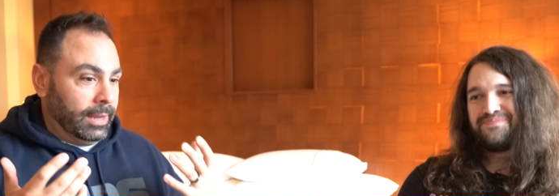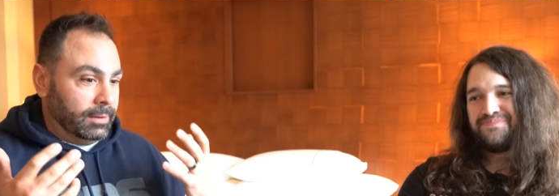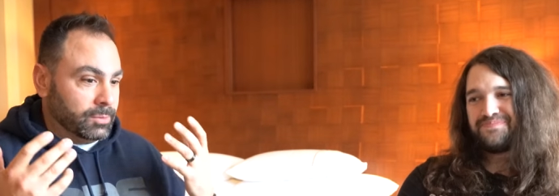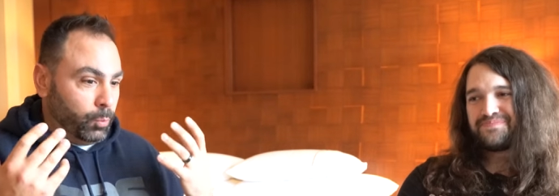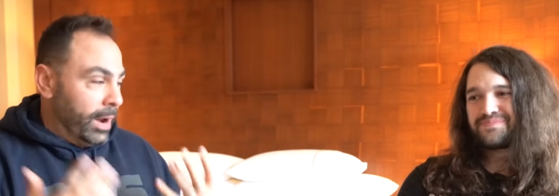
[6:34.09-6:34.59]

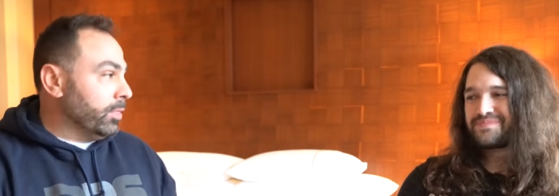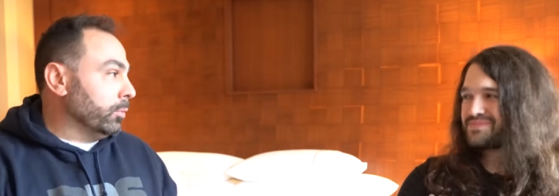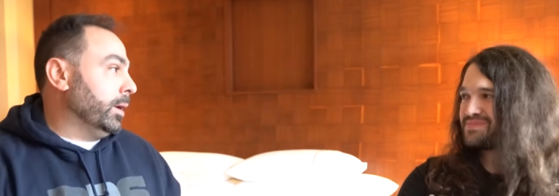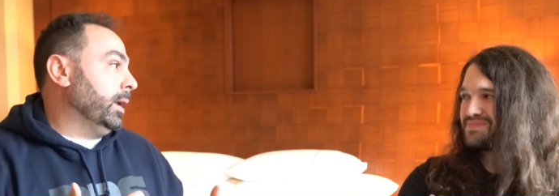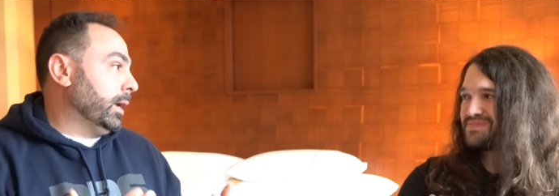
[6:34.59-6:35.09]
Speaker 1: and
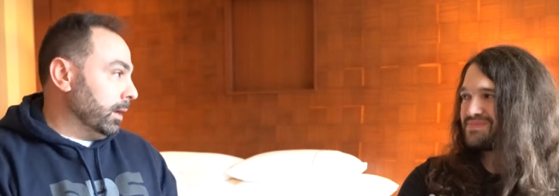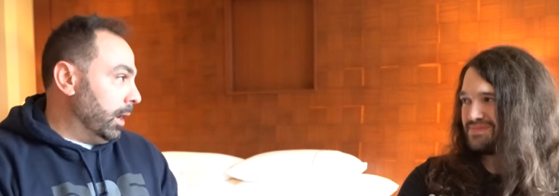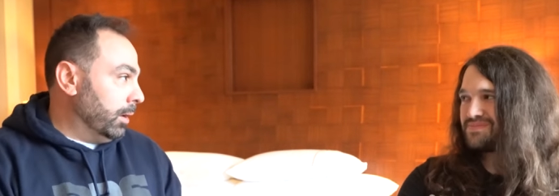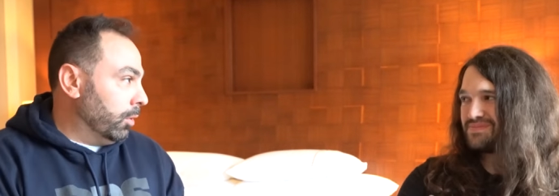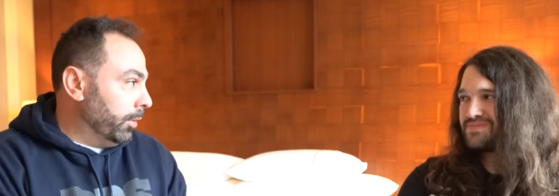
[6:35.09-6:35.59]
weathering and,
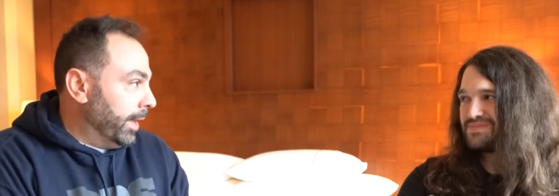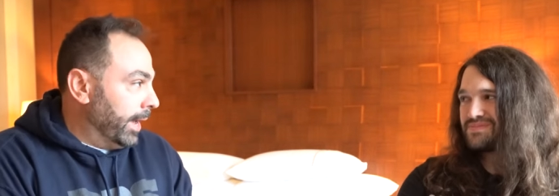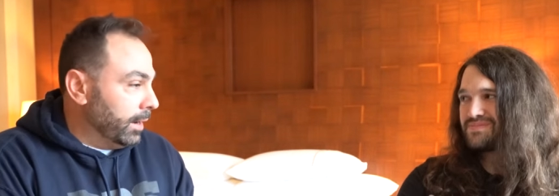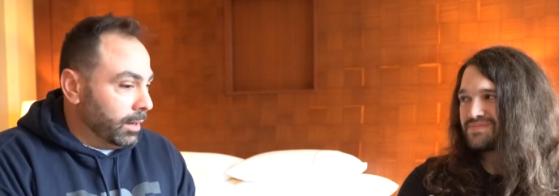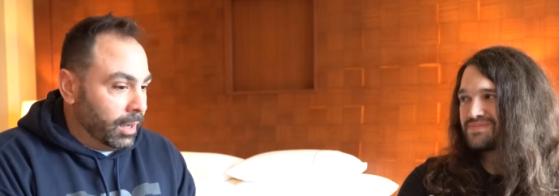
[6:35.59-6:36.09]
and all
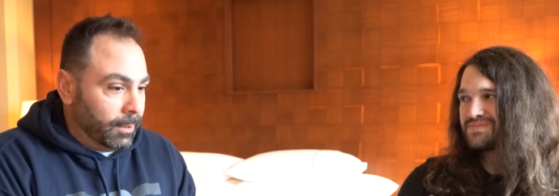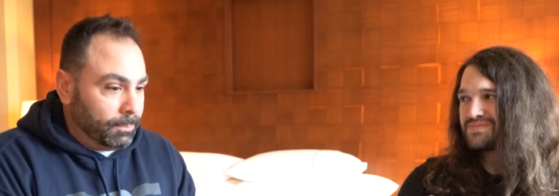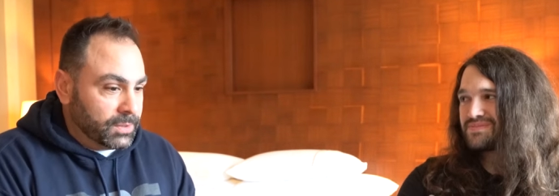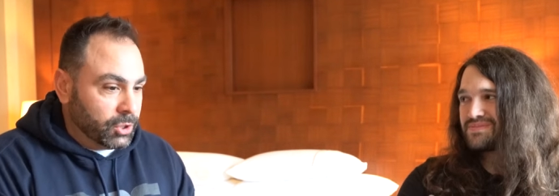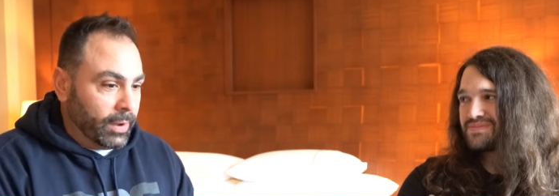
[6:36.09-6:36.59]
that.
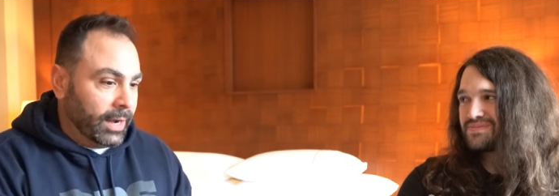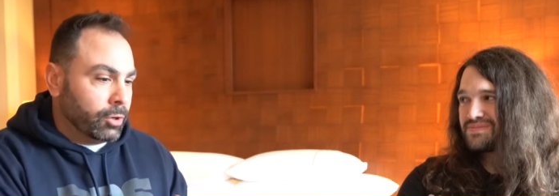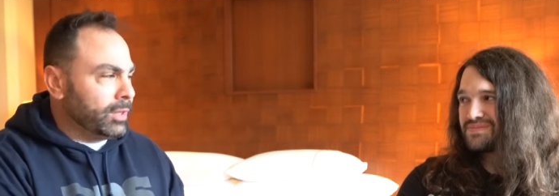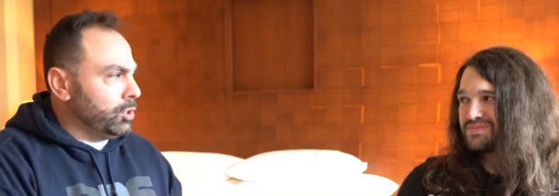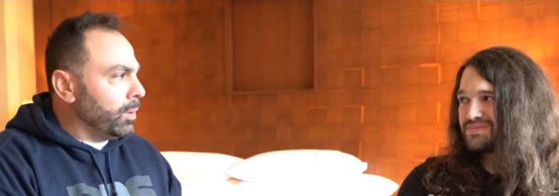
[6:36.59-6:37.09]
Um, so, and I
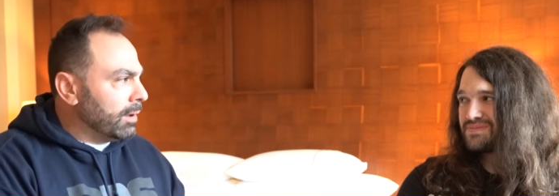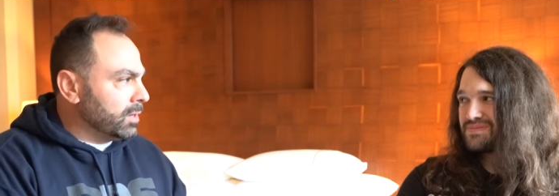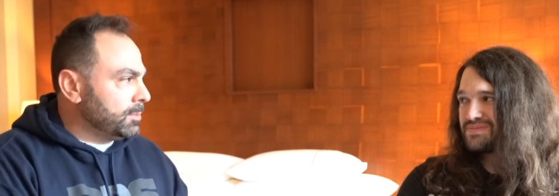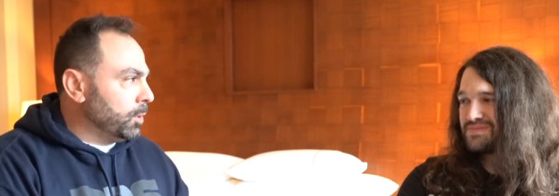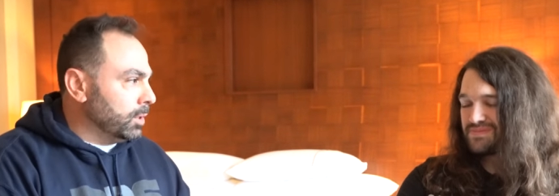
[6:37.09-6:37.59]
know that you have
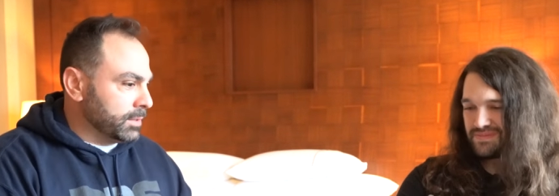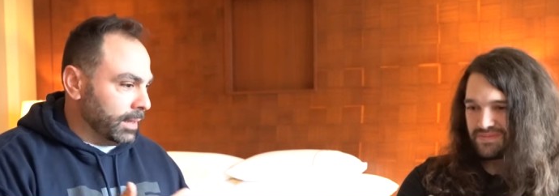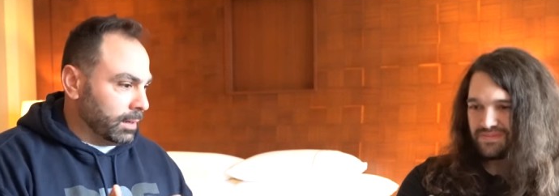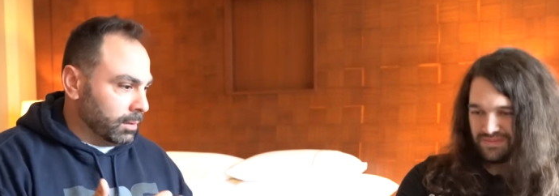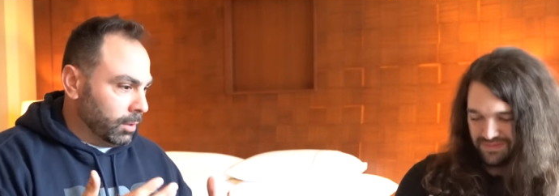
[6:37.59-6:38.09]
experience,
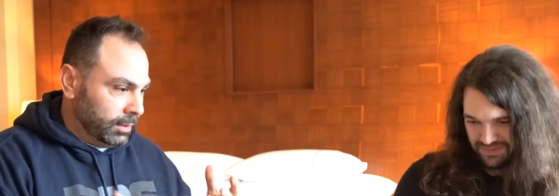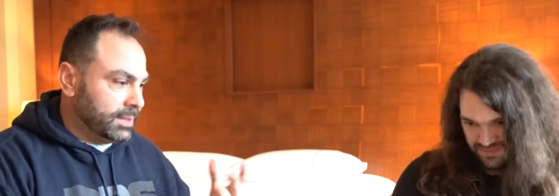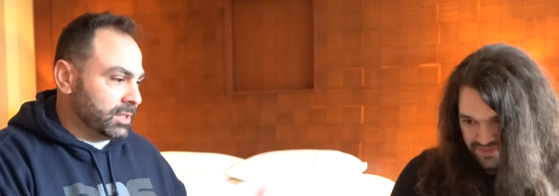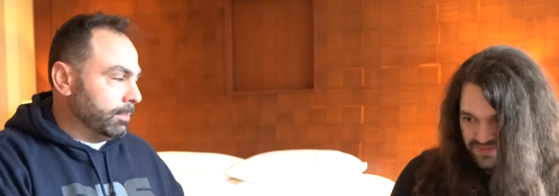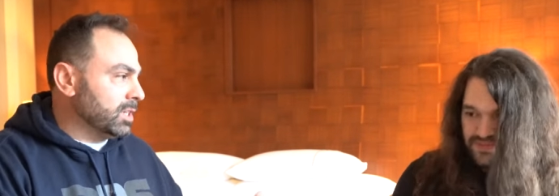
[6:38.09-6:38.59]
like at
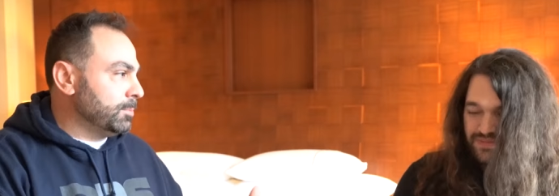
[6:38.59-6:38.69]
least some